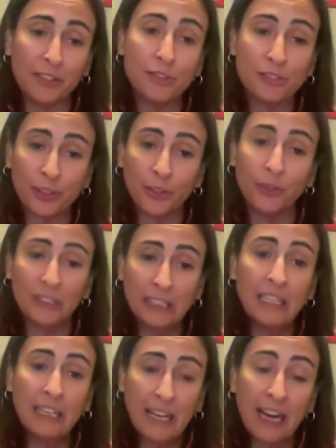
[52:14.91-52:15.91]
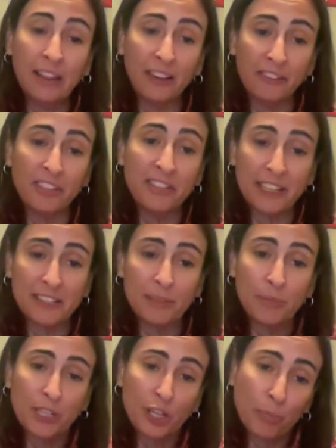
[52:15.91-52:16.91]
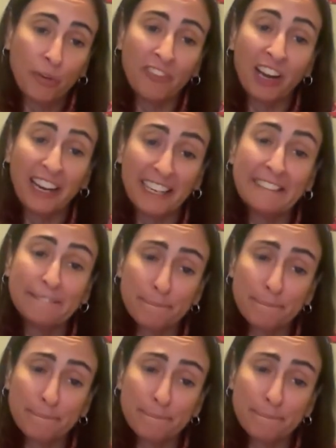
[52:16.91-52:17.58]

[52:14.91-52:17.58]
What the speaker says: So I love that that's something you're providing.